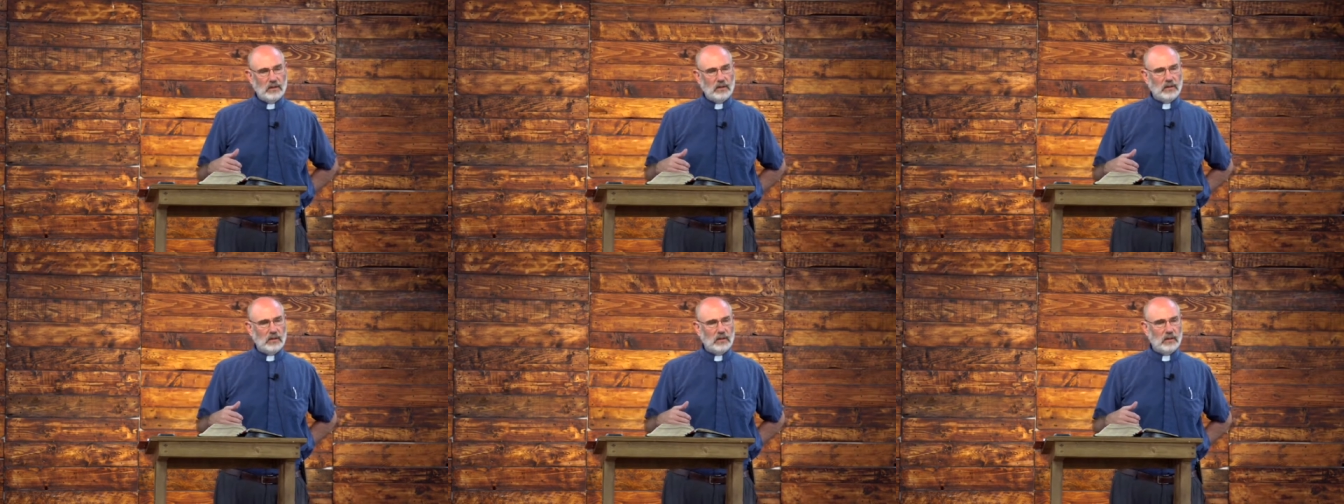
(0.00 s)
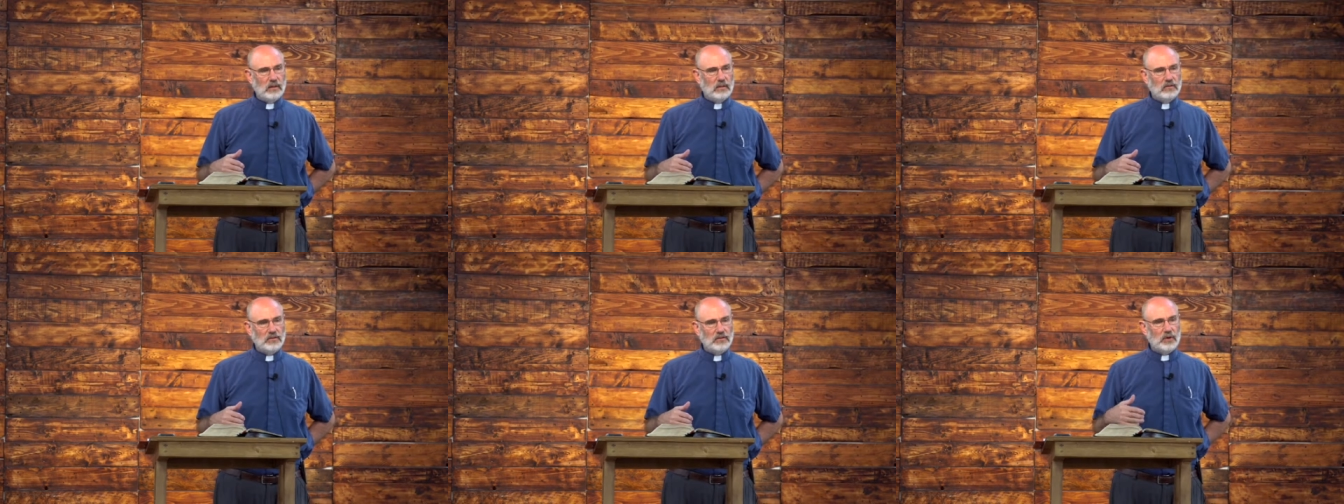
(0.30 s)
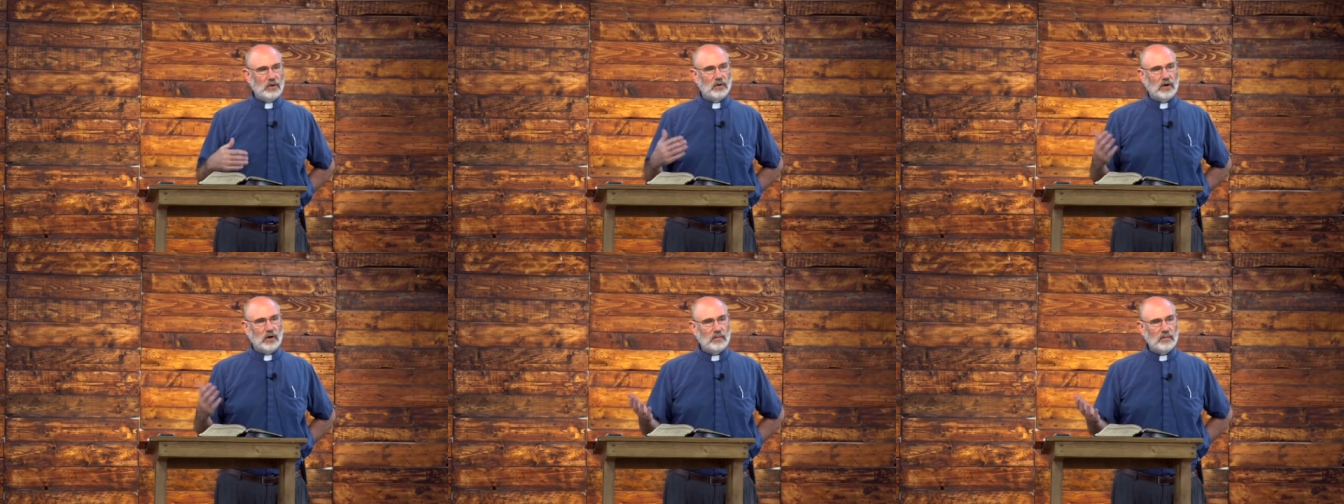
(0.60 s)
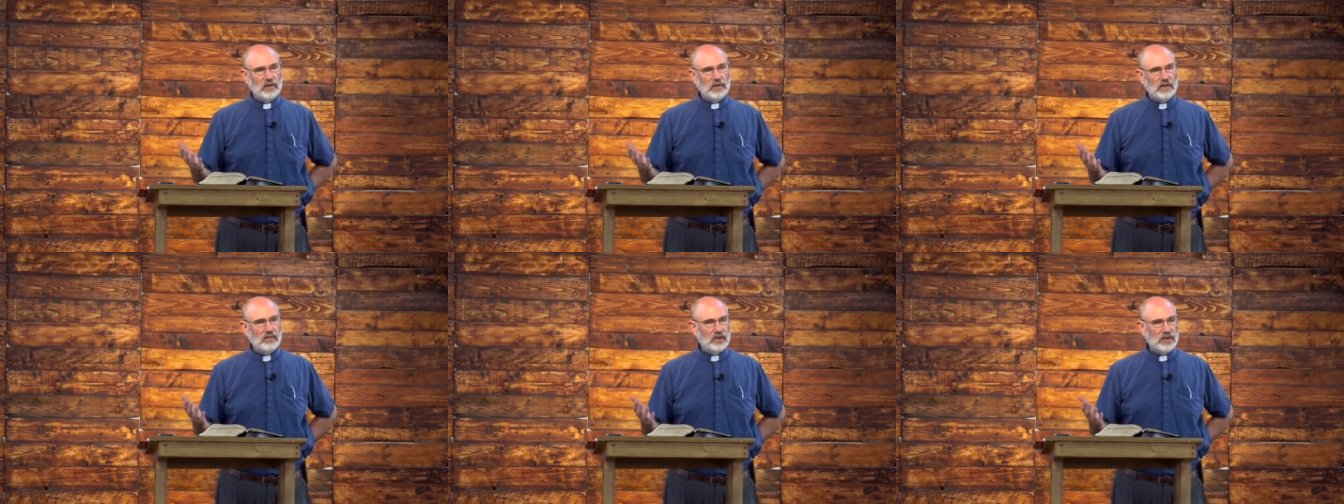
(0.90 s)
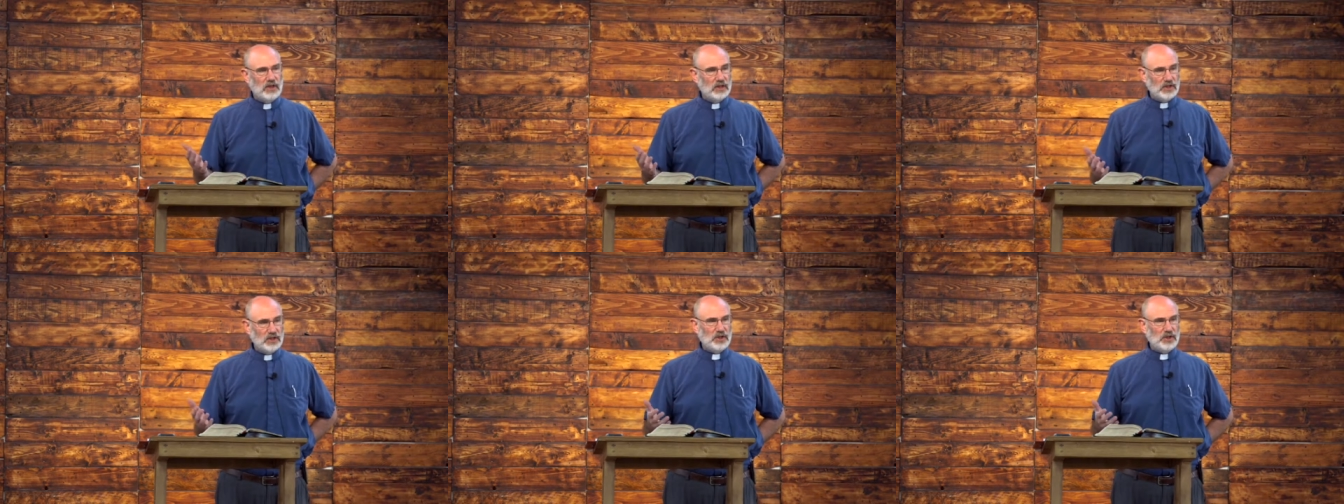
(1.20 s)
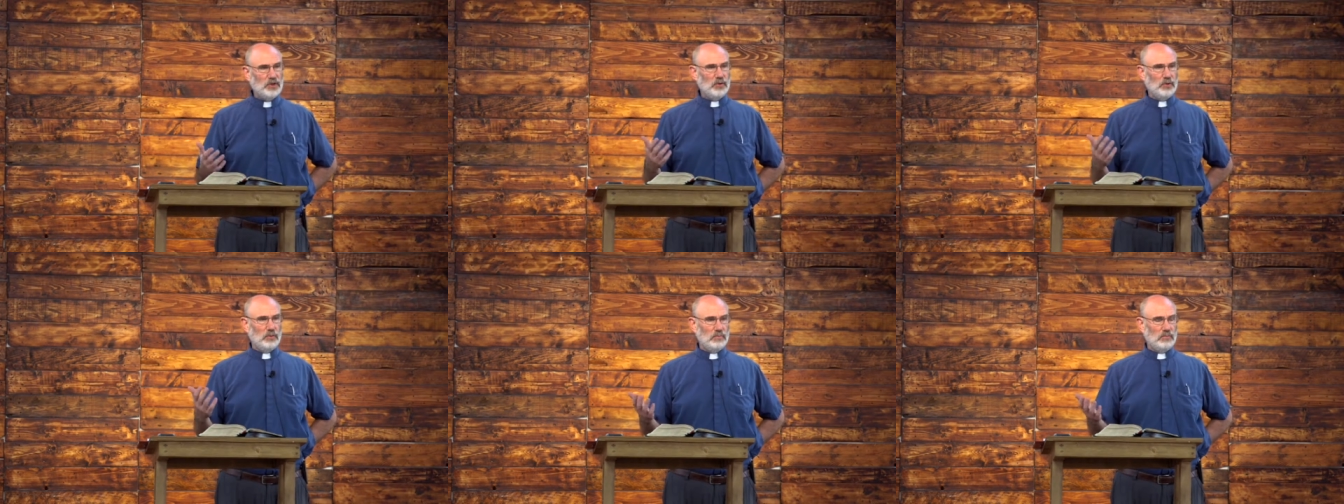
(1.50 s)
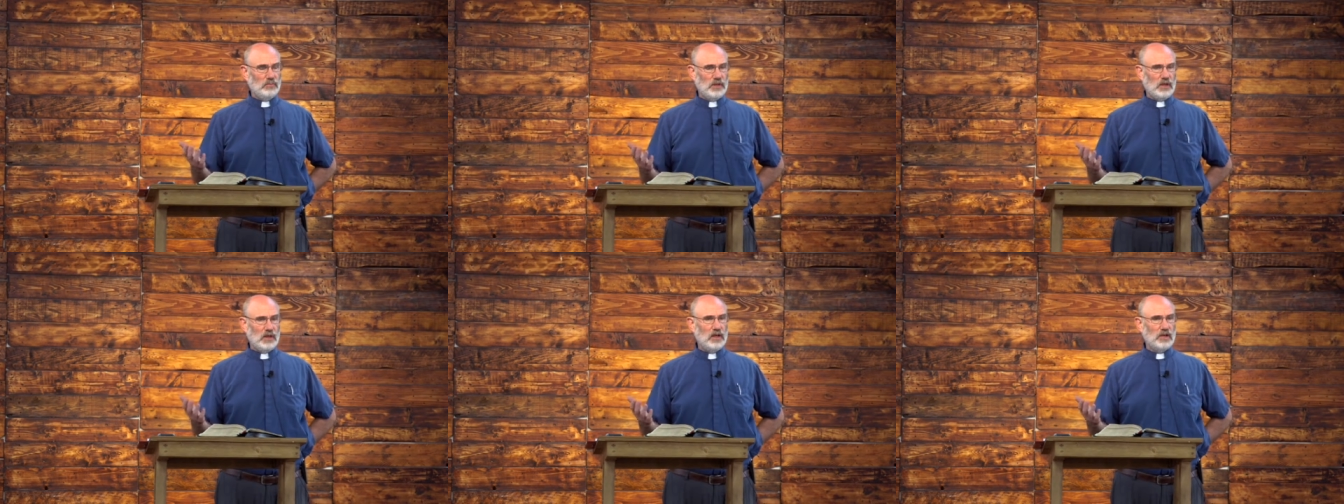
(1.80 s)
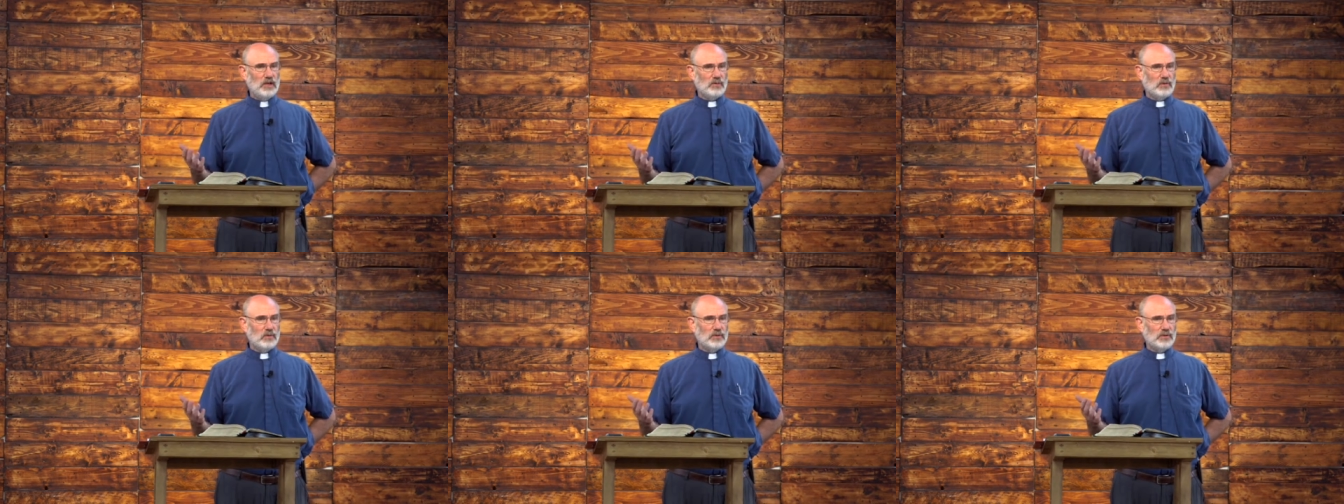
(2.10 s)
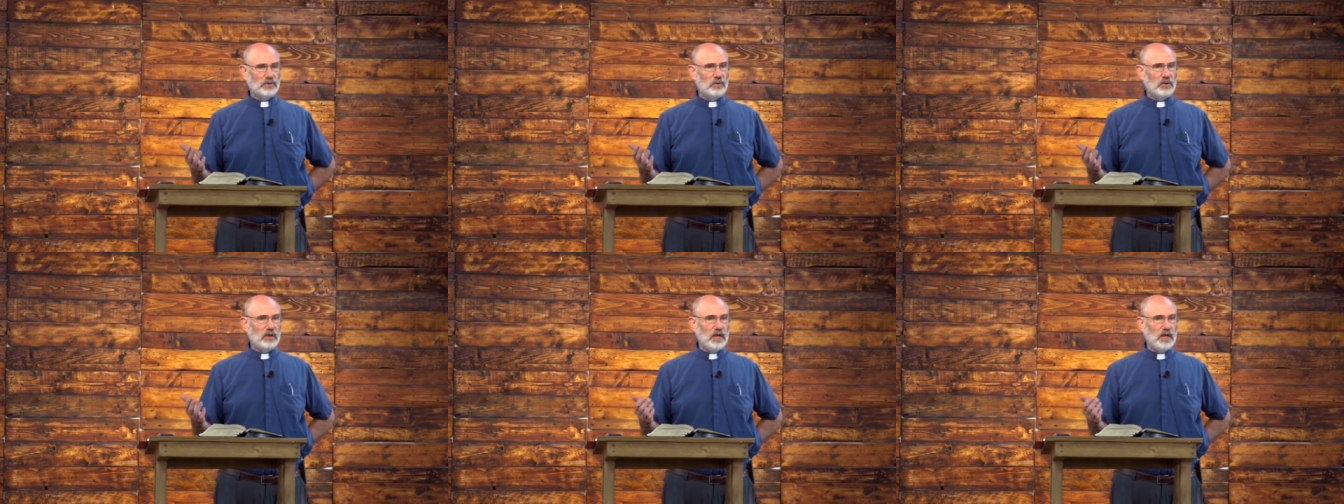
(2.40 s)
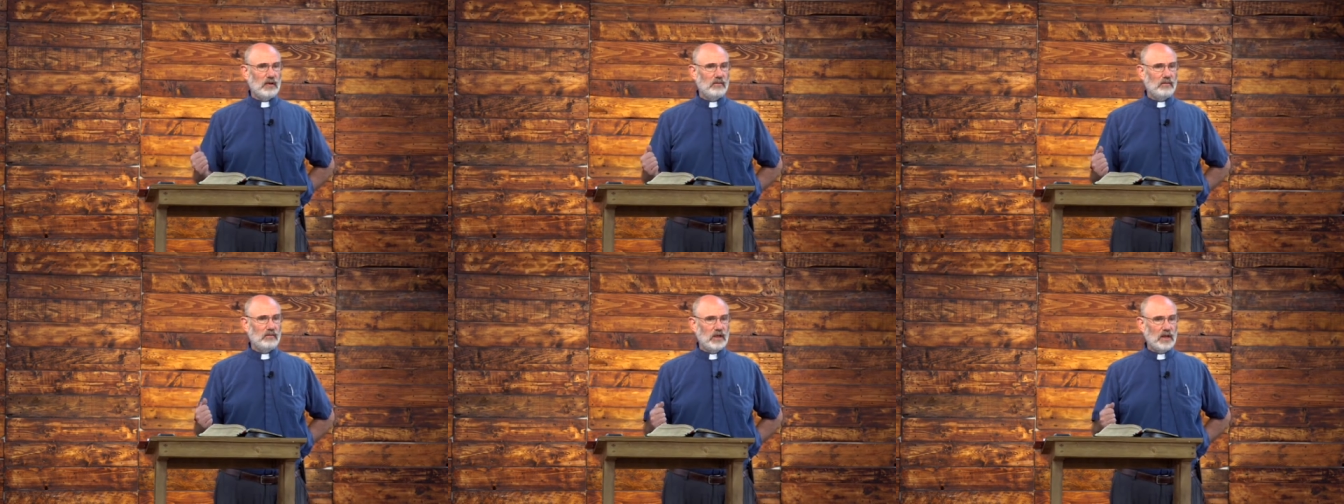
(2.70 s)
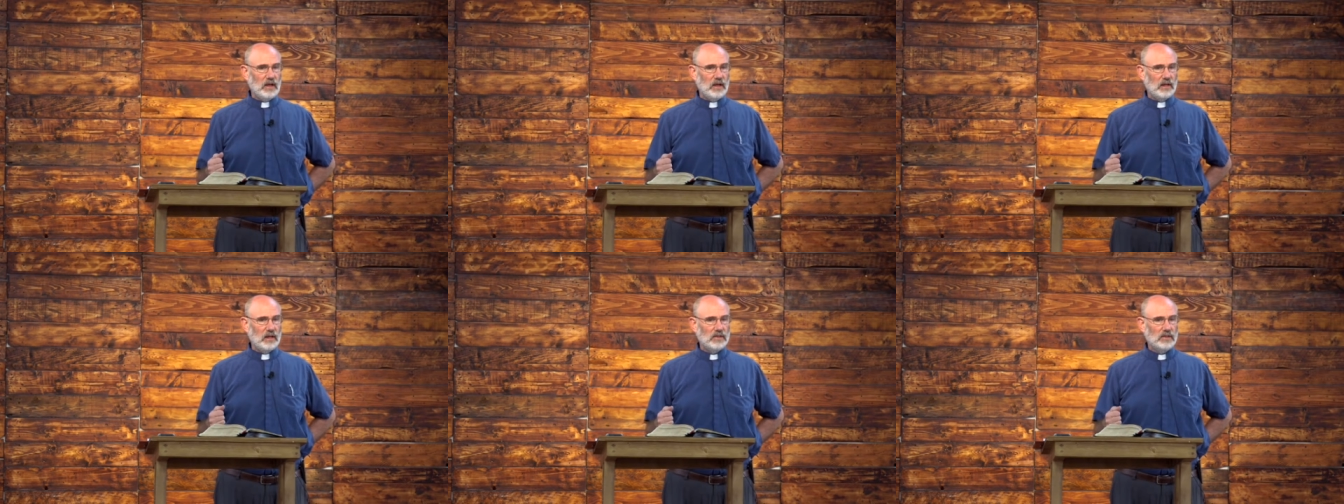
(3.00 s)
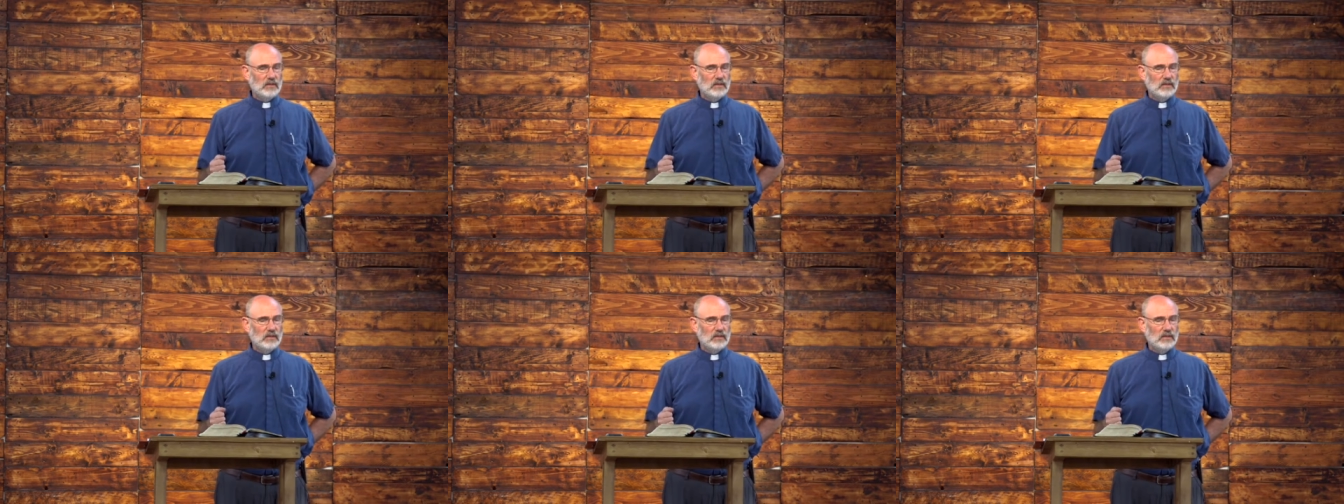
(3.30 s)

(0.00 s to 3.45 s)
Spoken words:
the Deuteronomy 17 assumes that Israel is going to have kings.